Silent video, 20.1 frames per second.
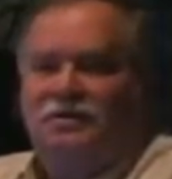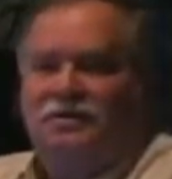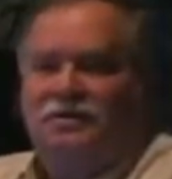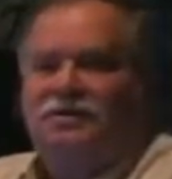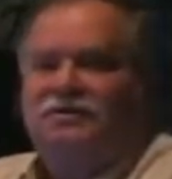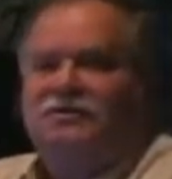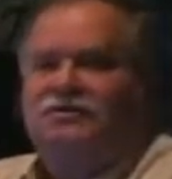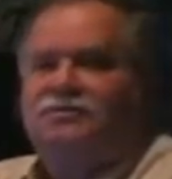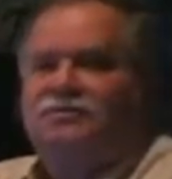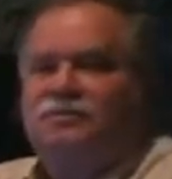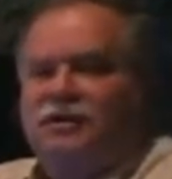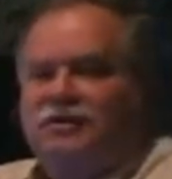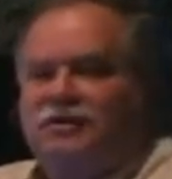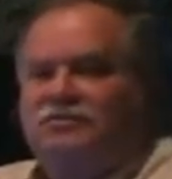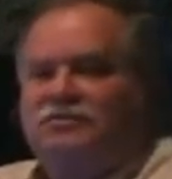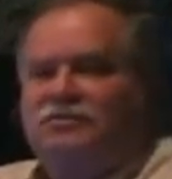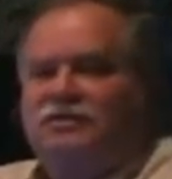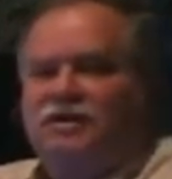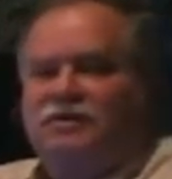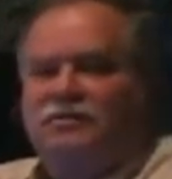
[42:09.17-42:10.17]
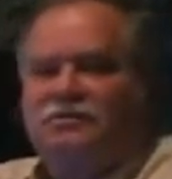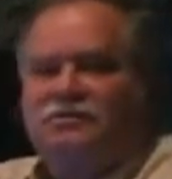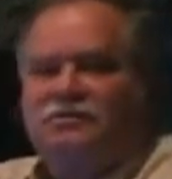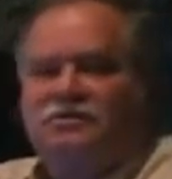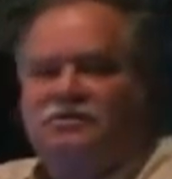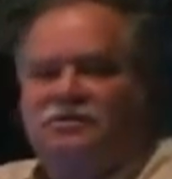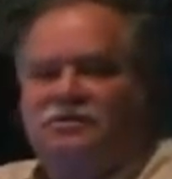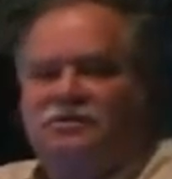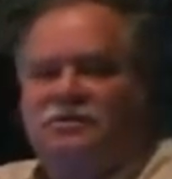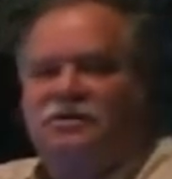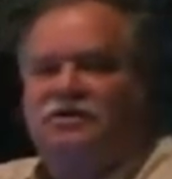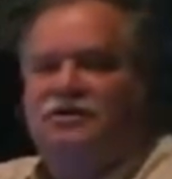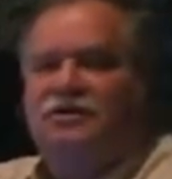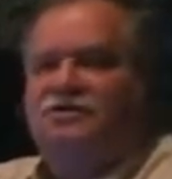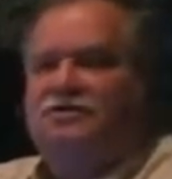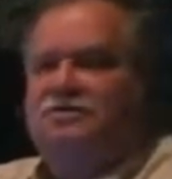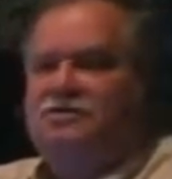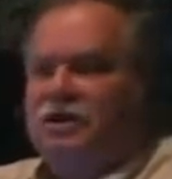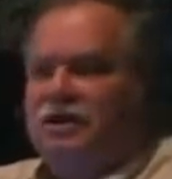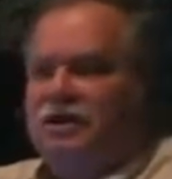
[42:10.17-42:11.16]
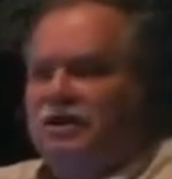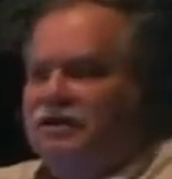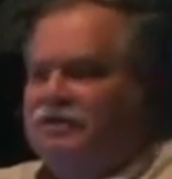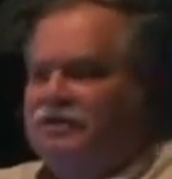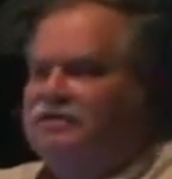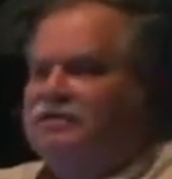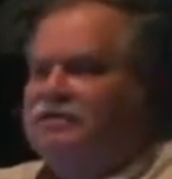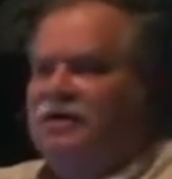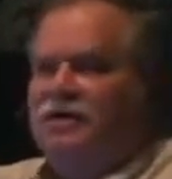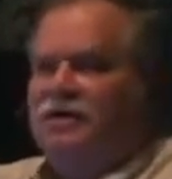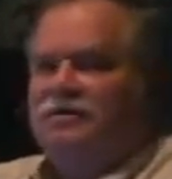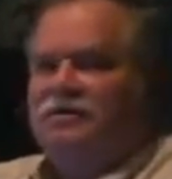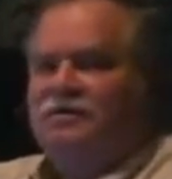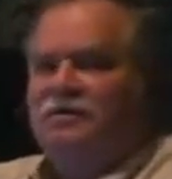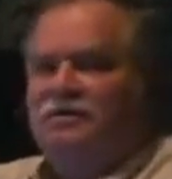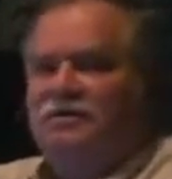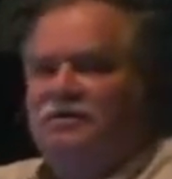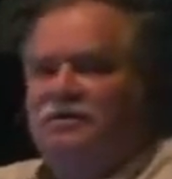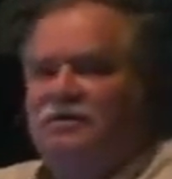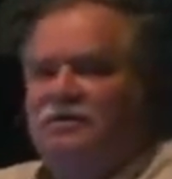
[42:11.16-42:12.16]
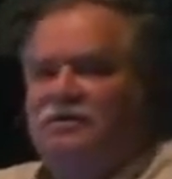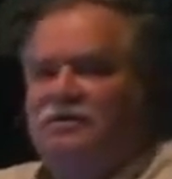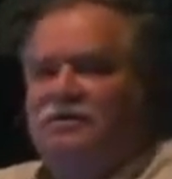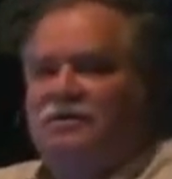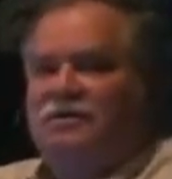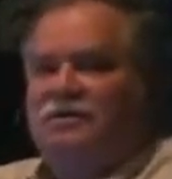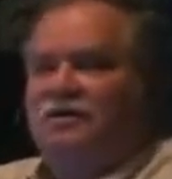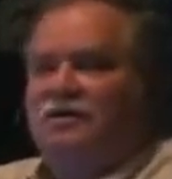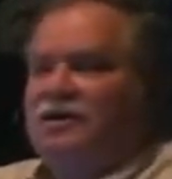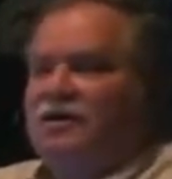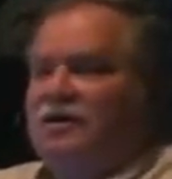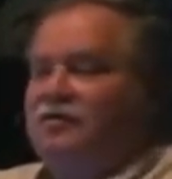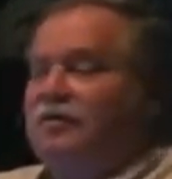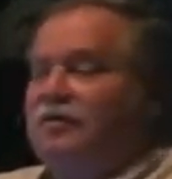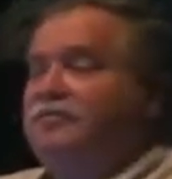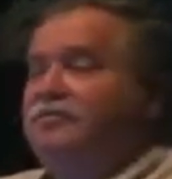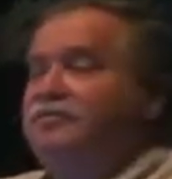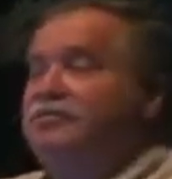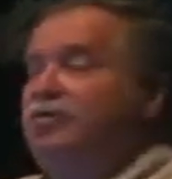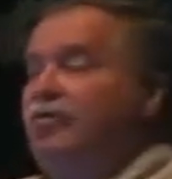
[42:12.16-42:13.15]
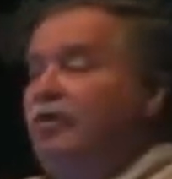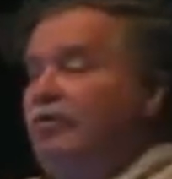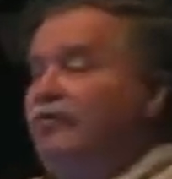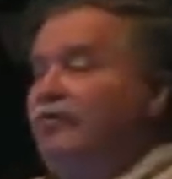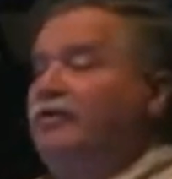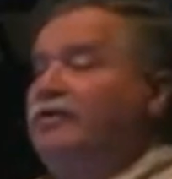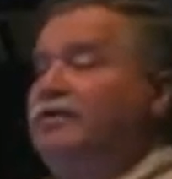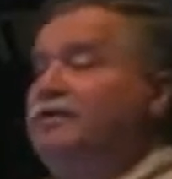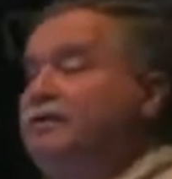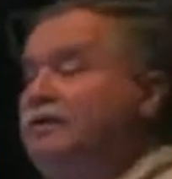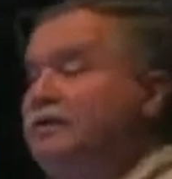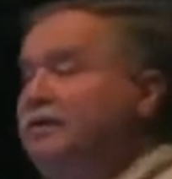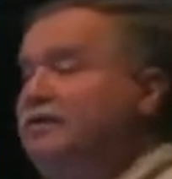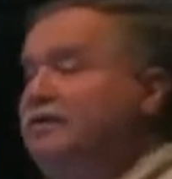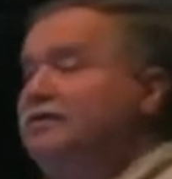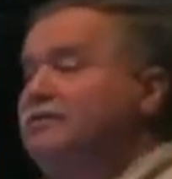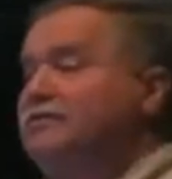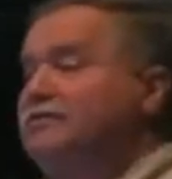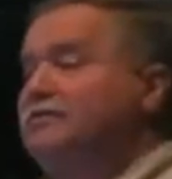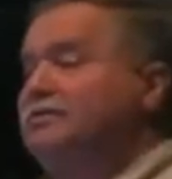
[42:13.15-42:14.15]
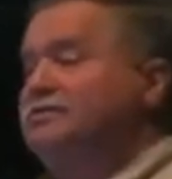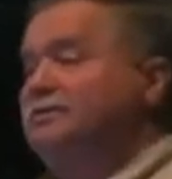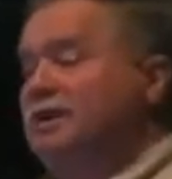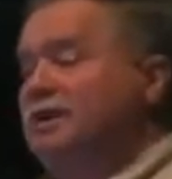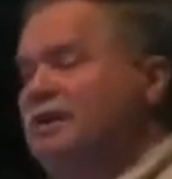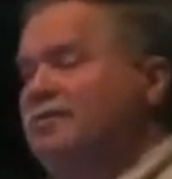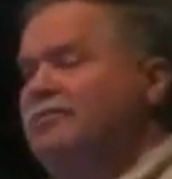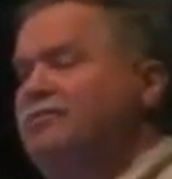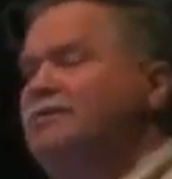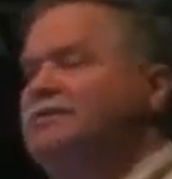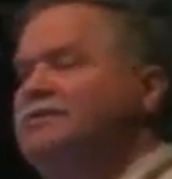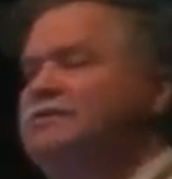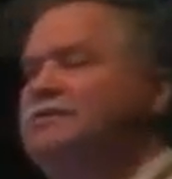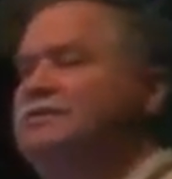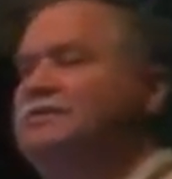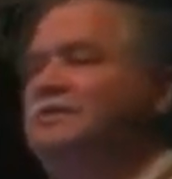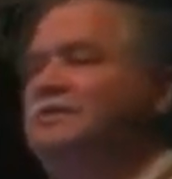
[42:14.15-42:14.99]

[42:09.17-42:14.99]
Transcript: He expects that and He assigns that. And we will joyfully take those assignments.